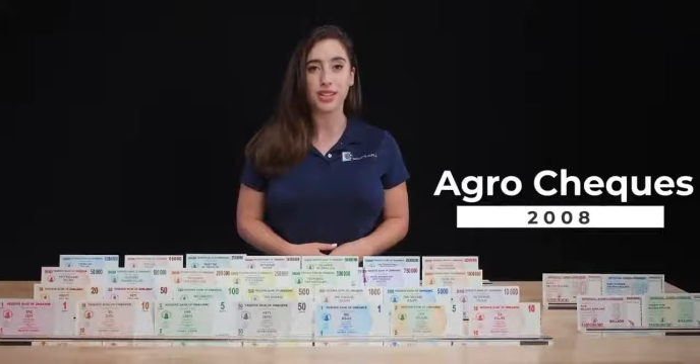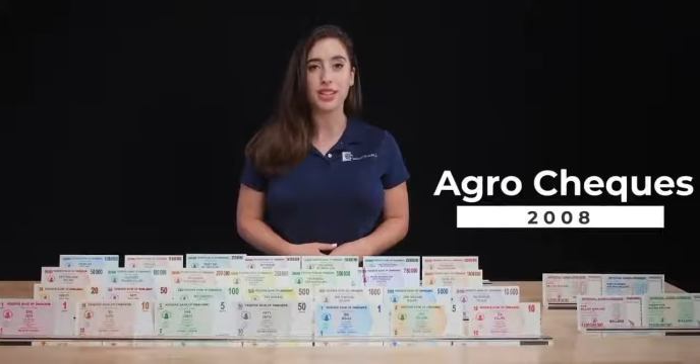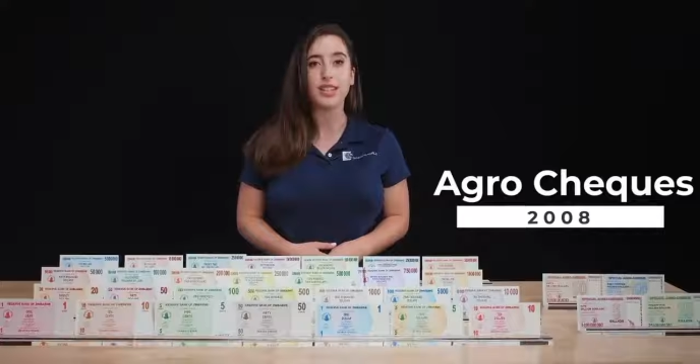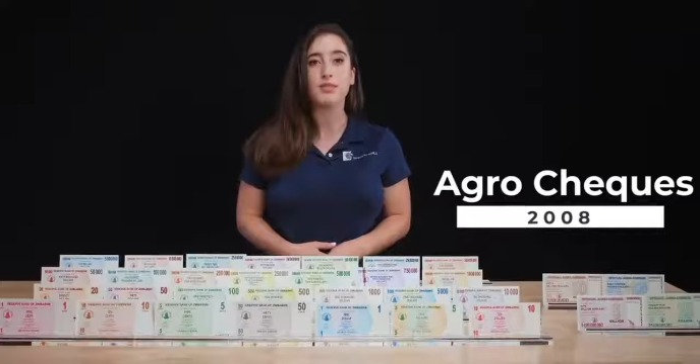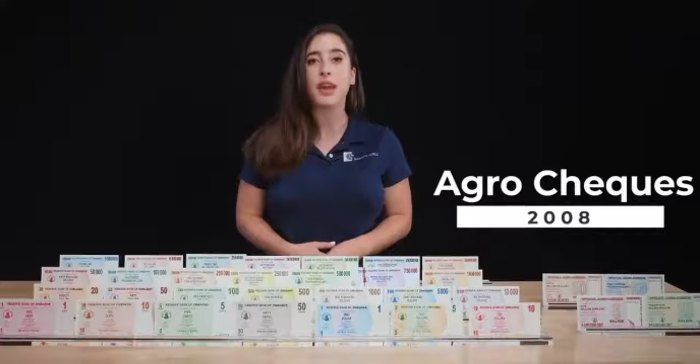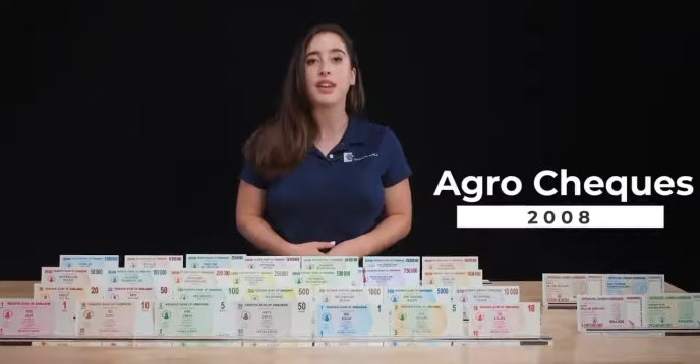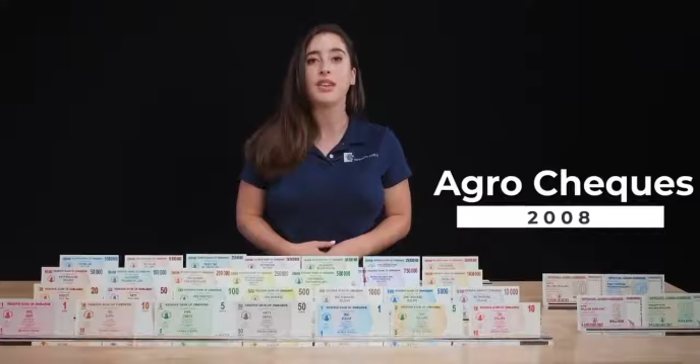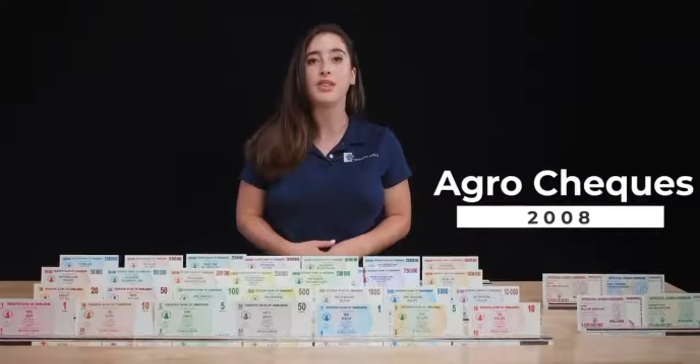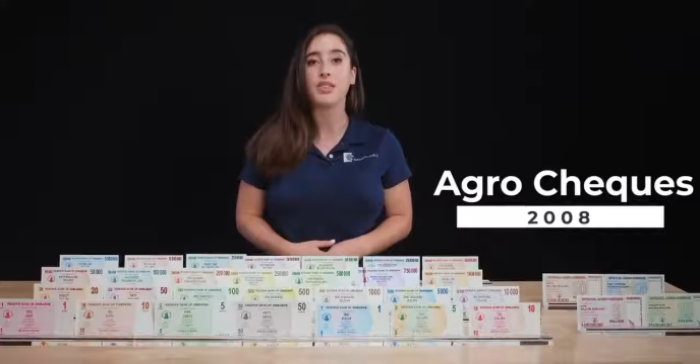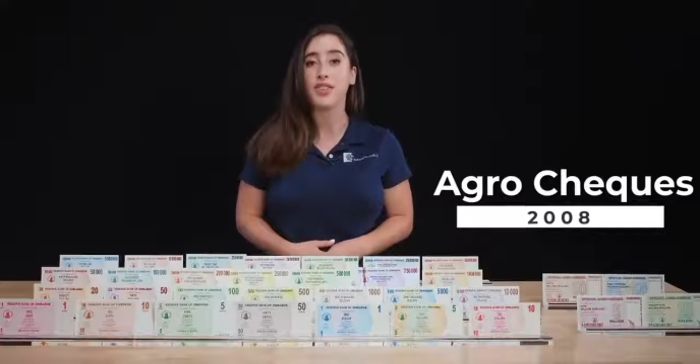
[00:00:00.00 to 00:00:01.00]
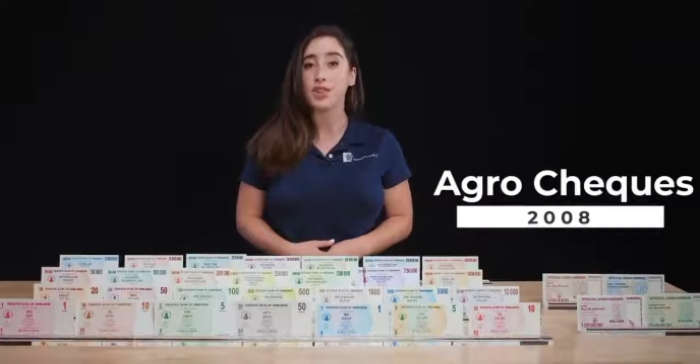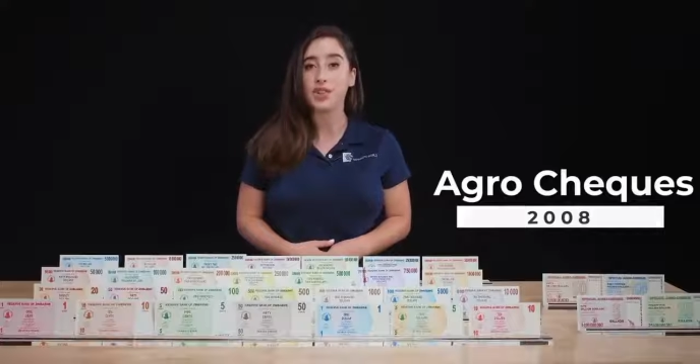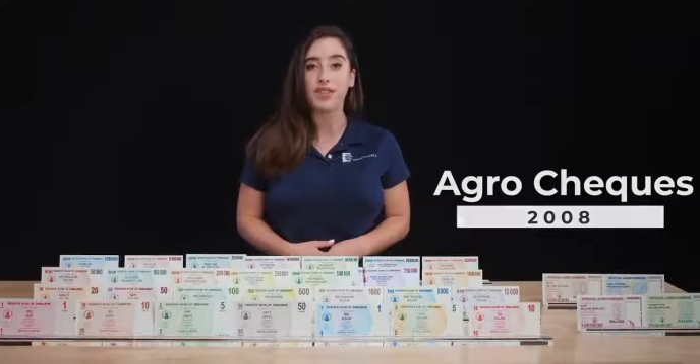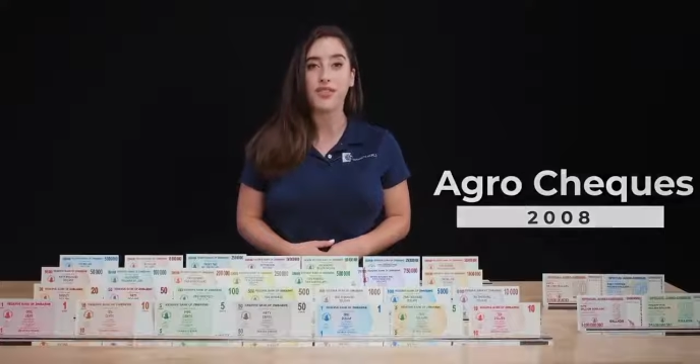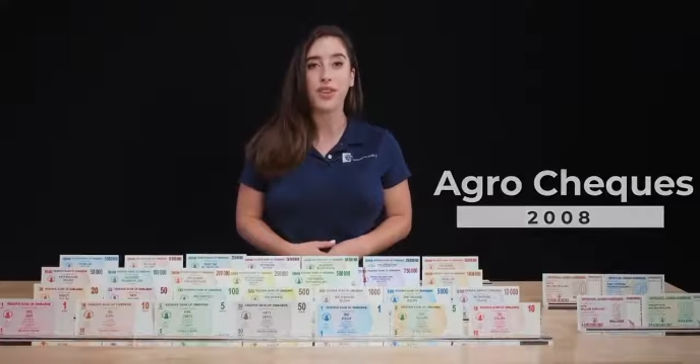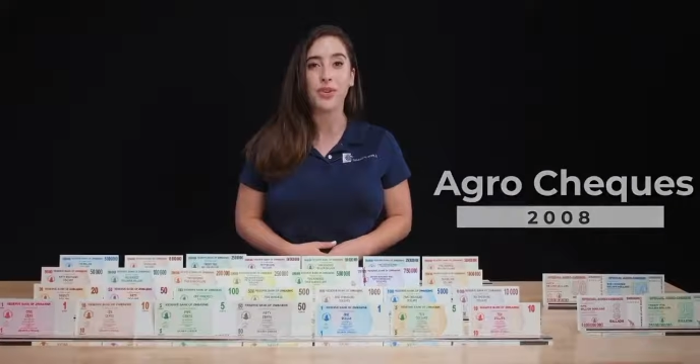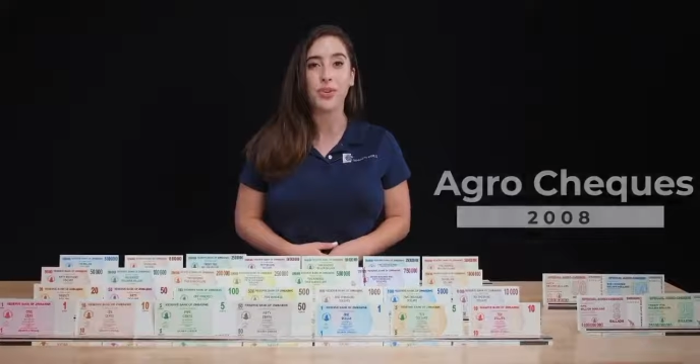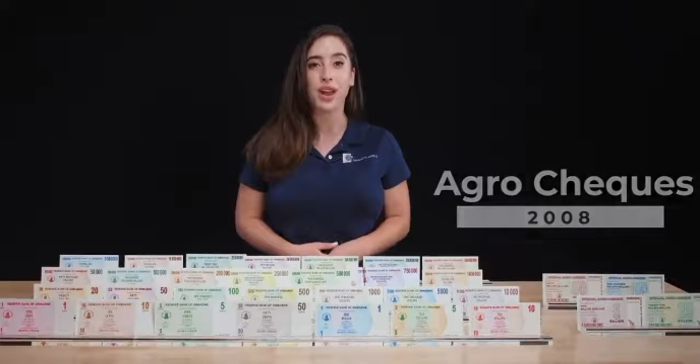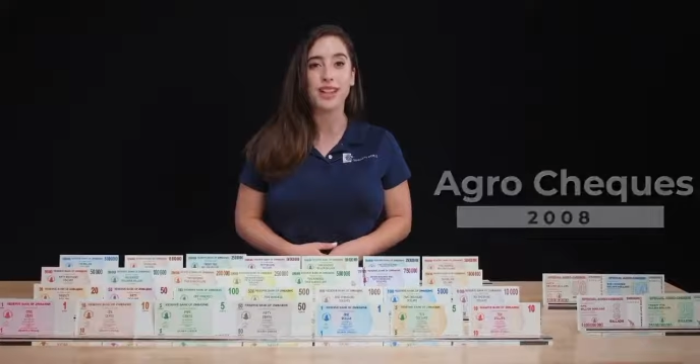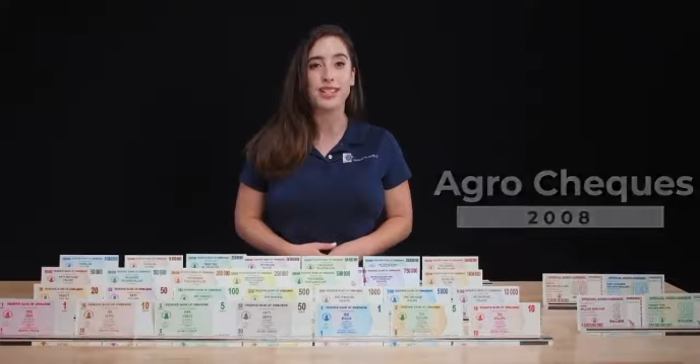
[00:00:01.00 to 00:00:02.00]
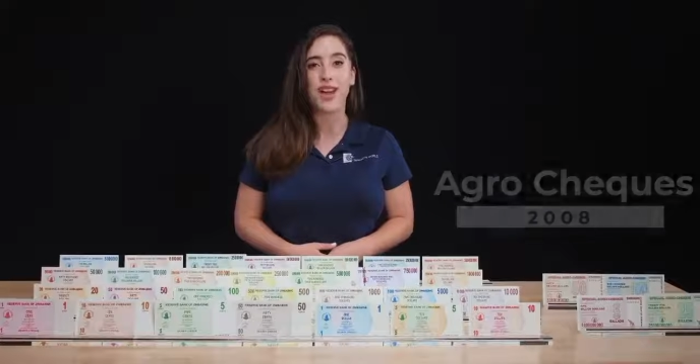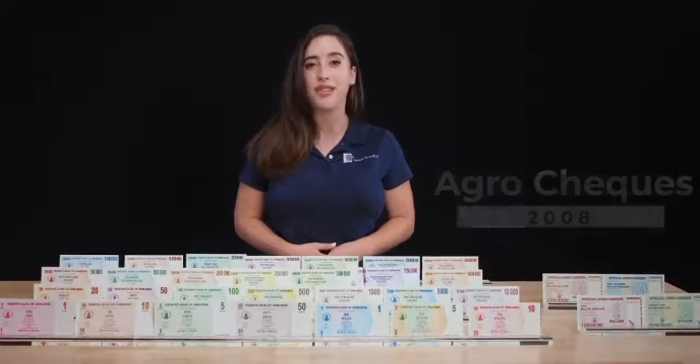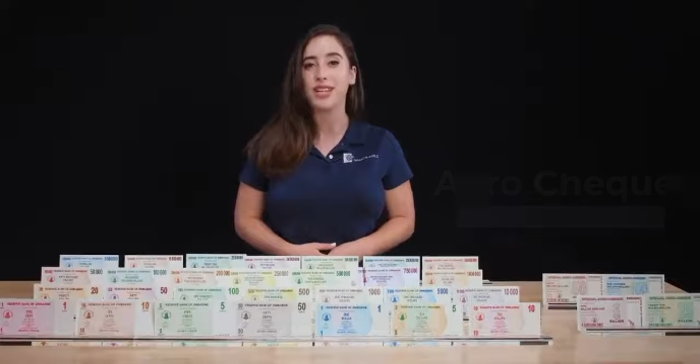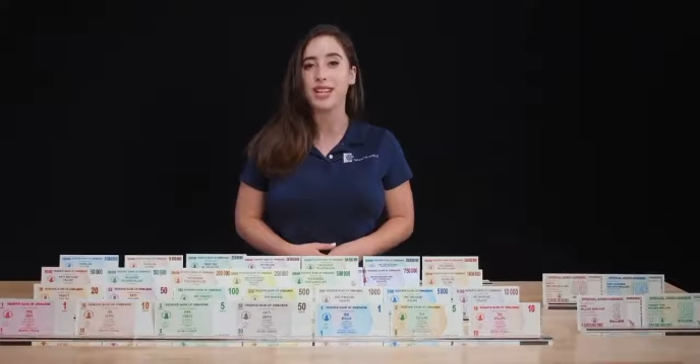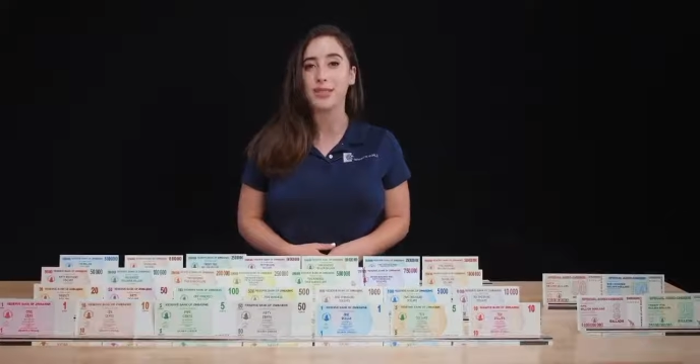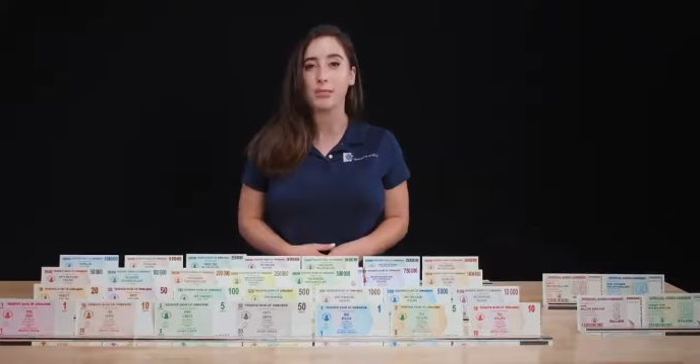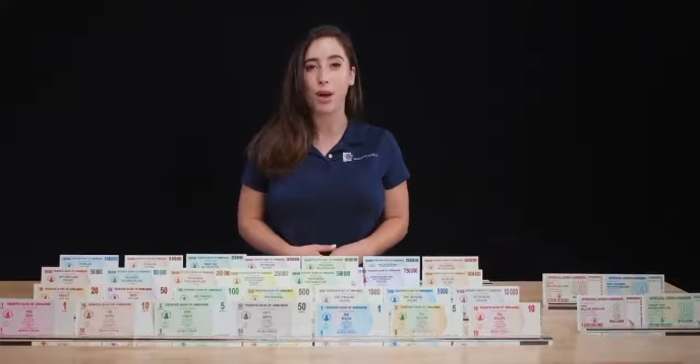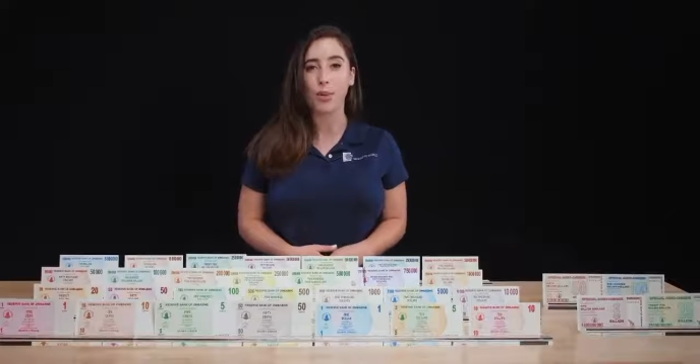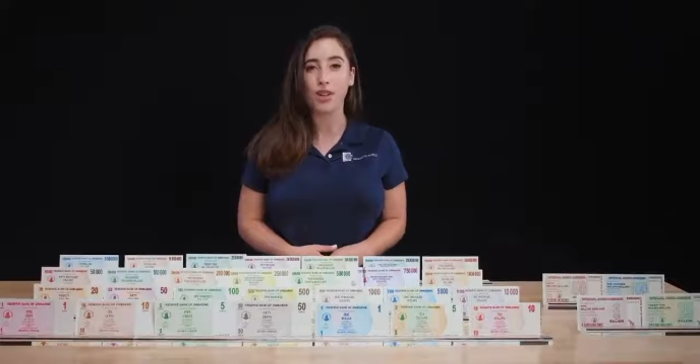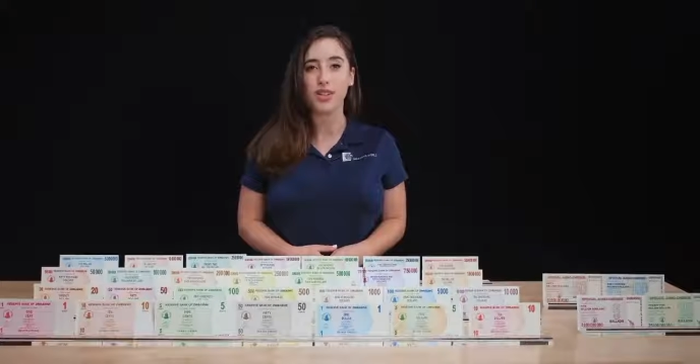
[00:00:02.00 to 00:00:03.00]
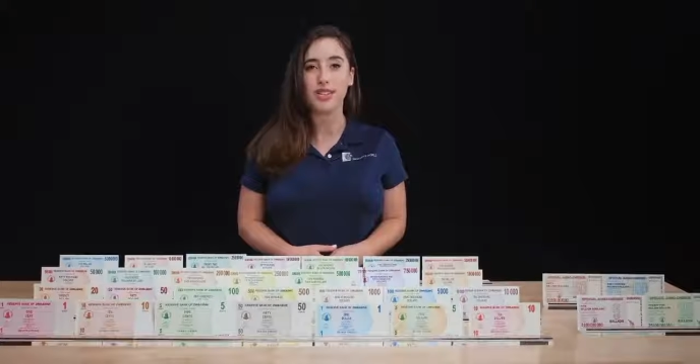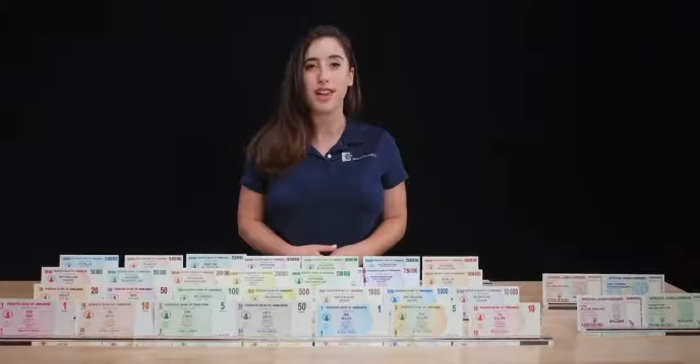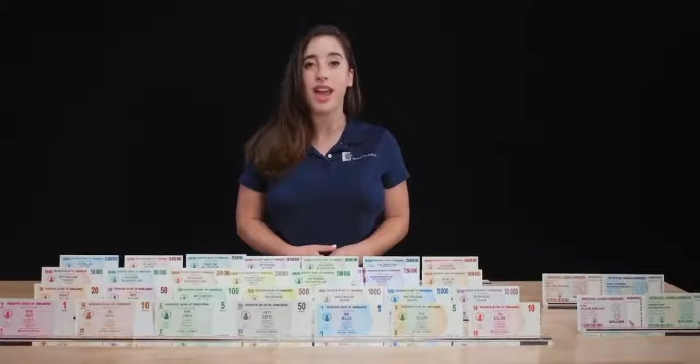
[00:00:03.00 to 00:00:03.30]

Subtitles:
These banknotes eventually found their way to everyday Zimbabweans